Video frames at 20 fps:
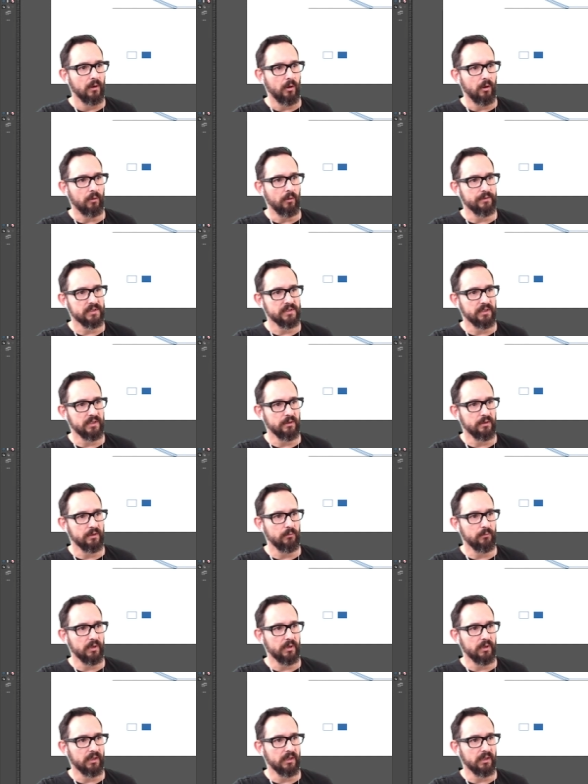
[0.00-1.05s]
Obviously
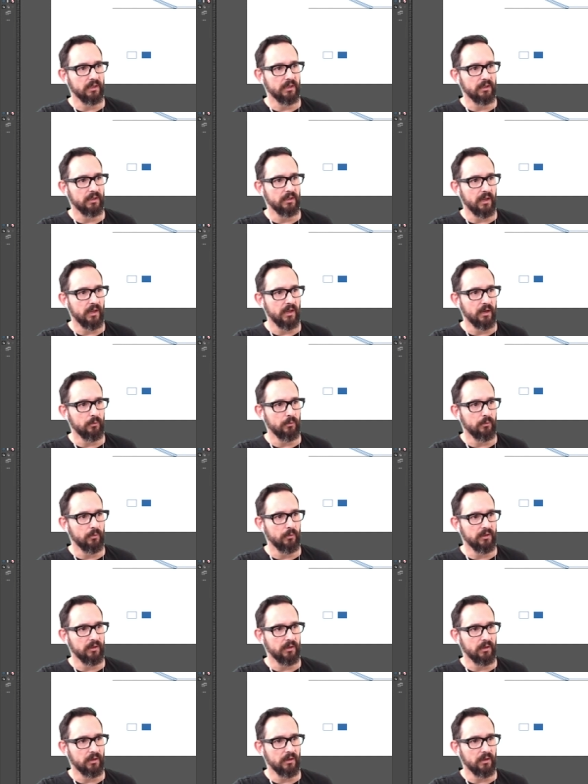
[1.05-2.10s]
what I need in the line weight
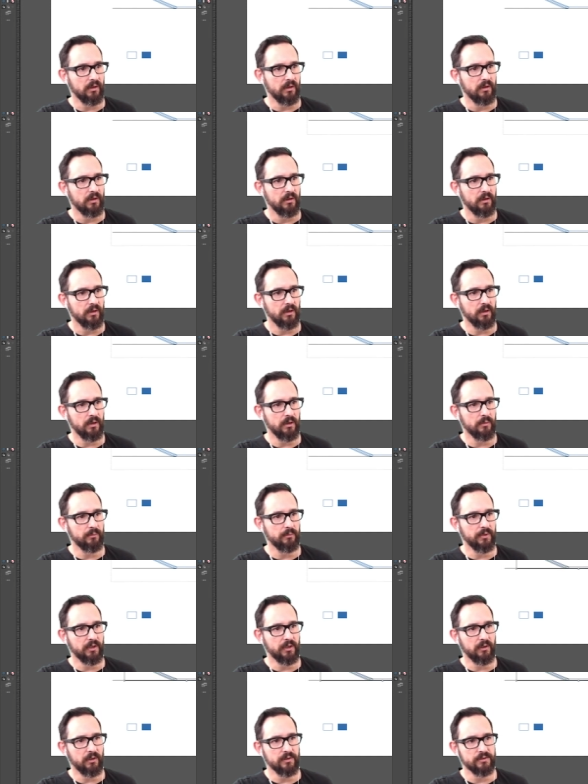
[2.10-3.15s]
here,
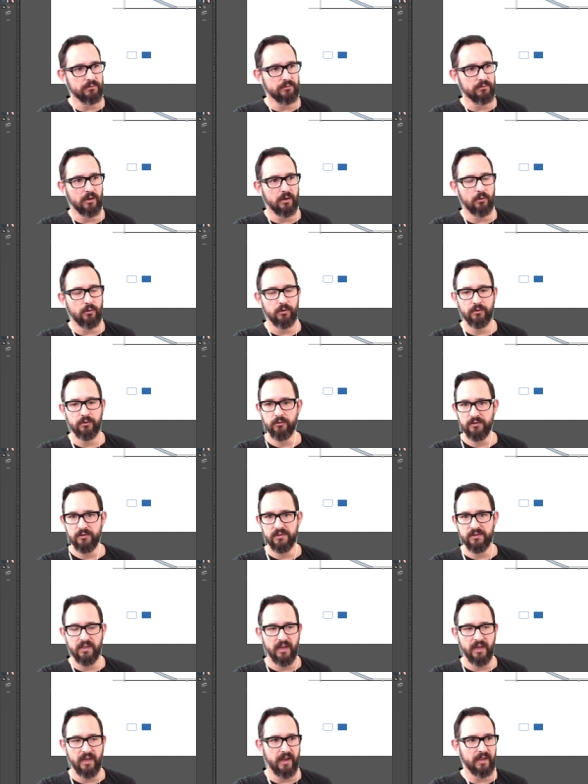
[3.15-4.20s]
because we are going to
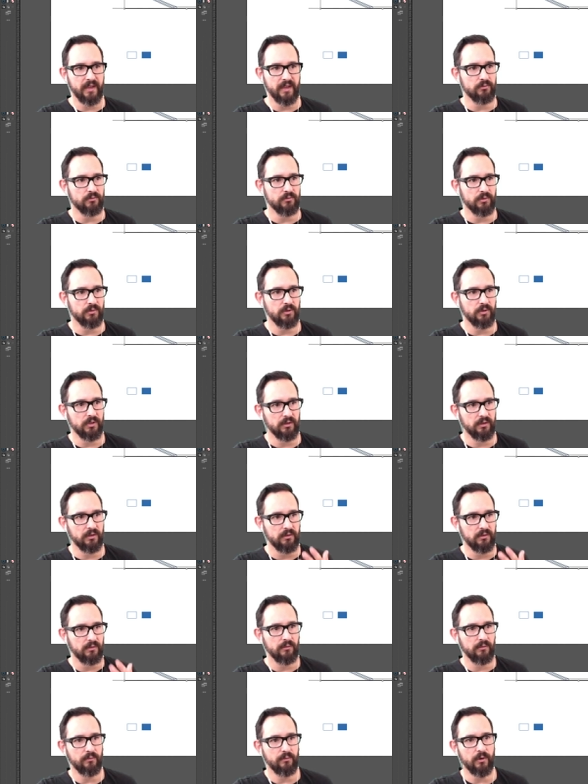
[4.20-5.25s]
use the hedge, we don't need
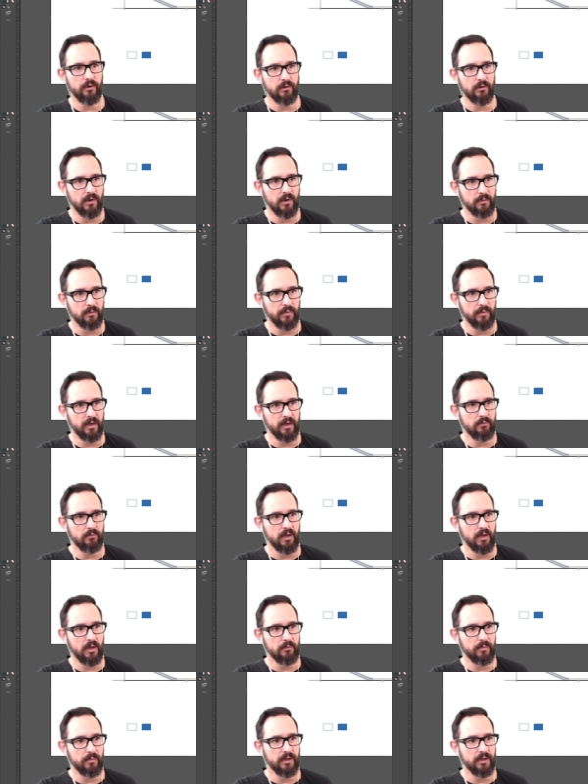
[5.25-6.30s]
foreground,
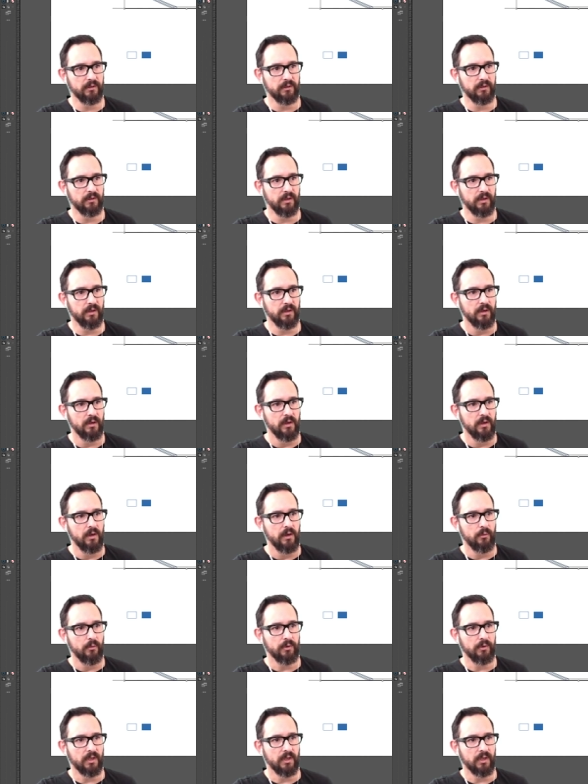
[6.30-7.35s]
background, but
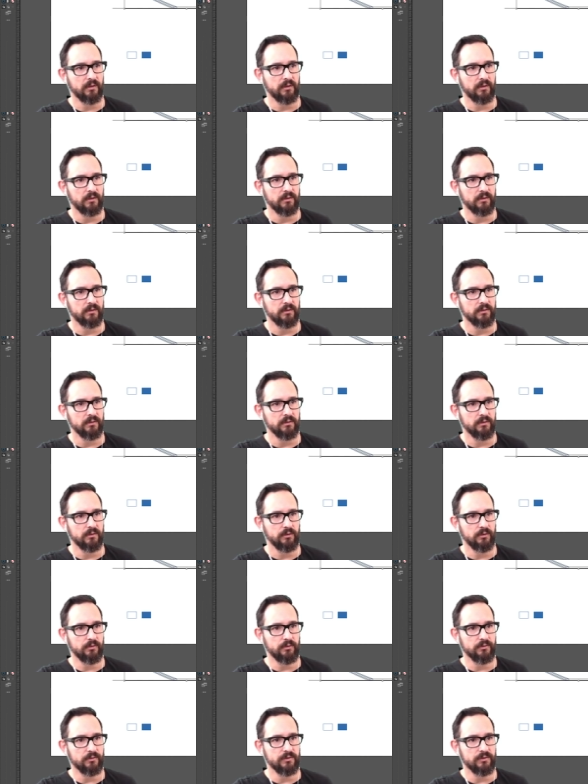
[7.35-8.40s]
we can
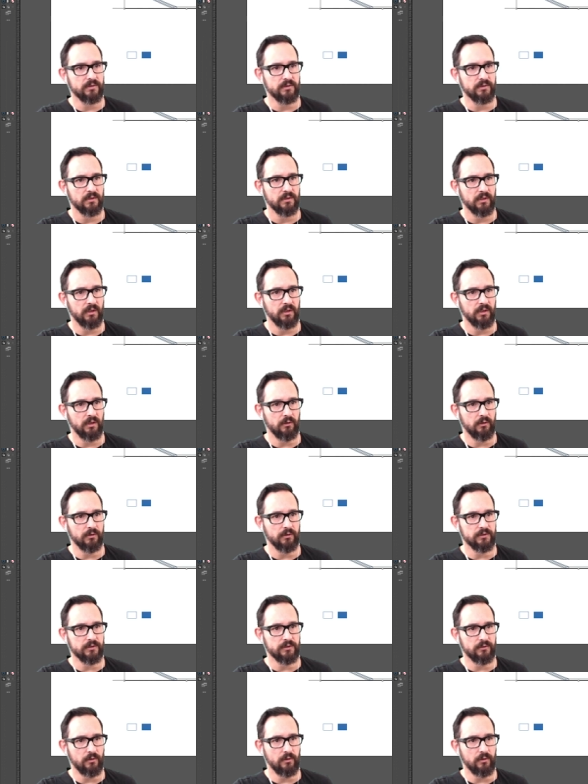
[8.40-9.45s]
use here on
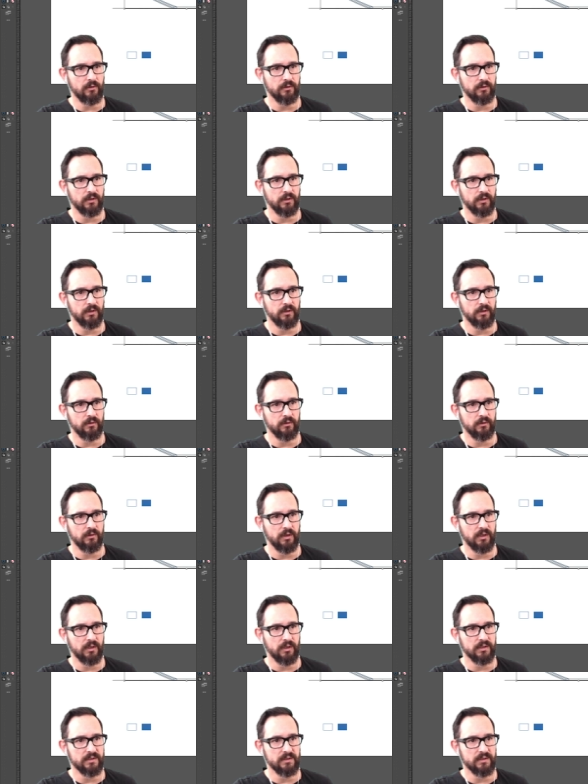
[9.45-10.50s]
the stroke on the
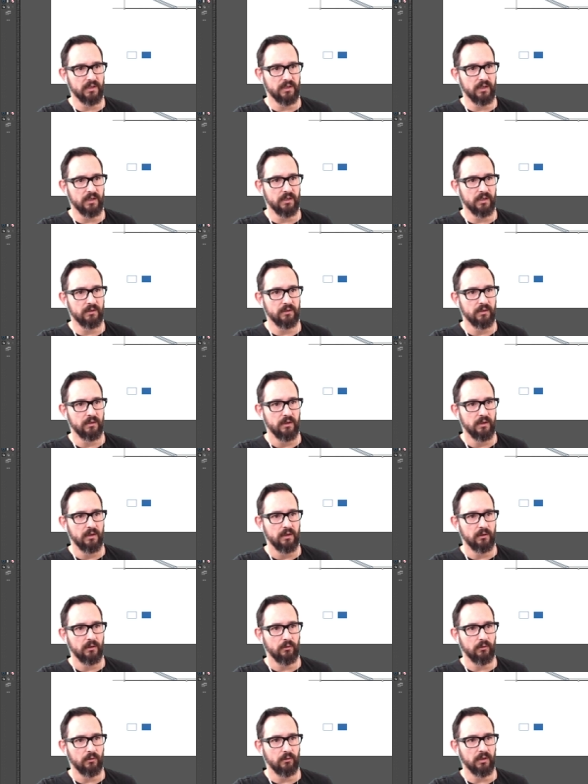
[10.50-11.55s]
right hand side,
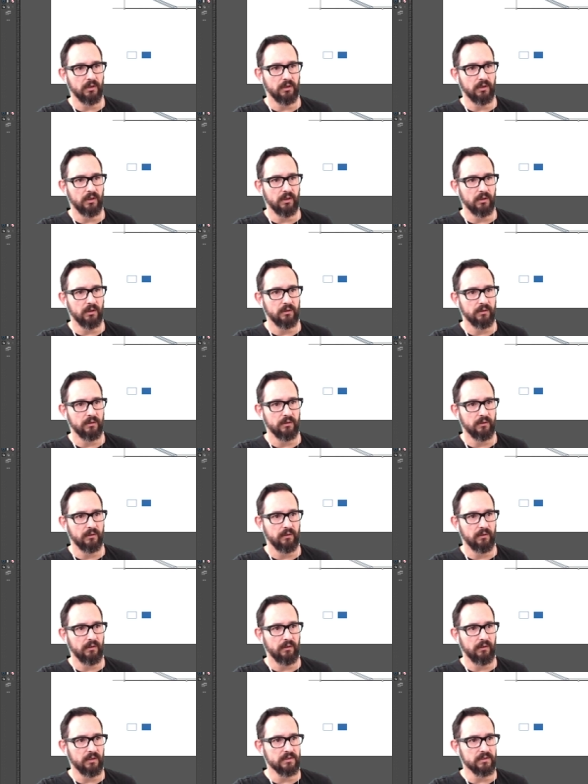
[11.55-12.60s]
go the
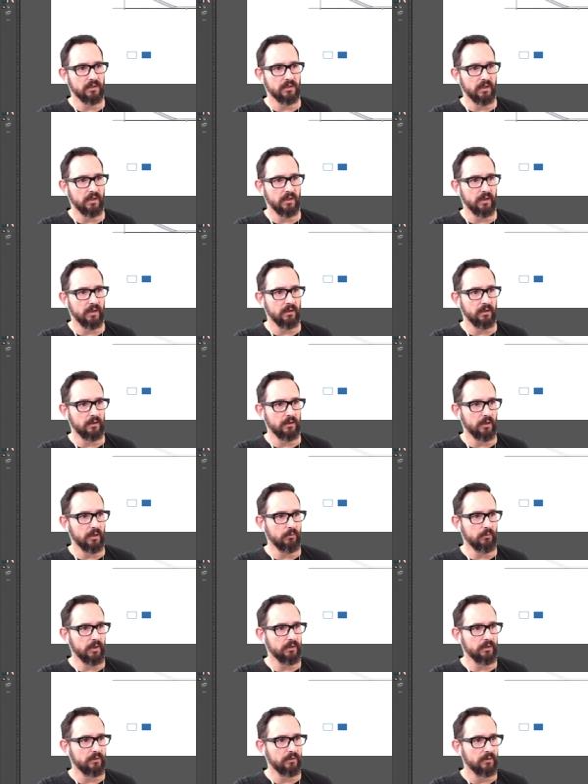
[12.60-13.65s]
thinnest line
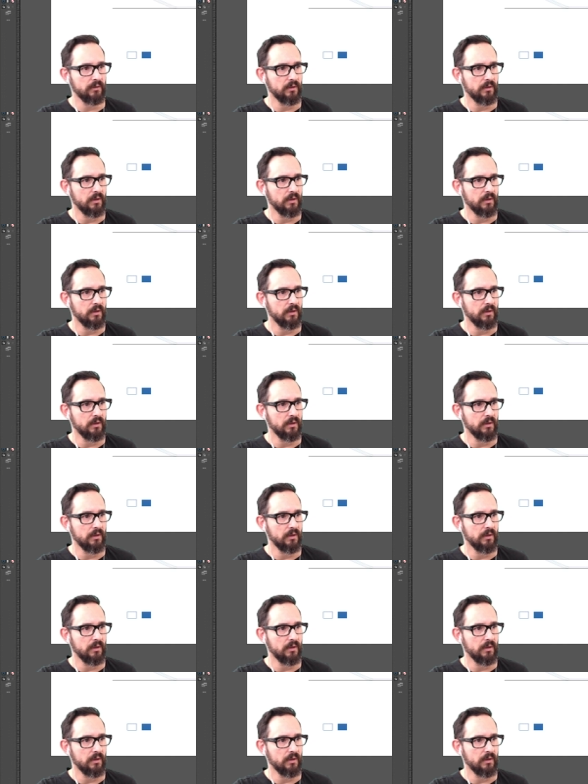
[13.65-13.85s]
weight.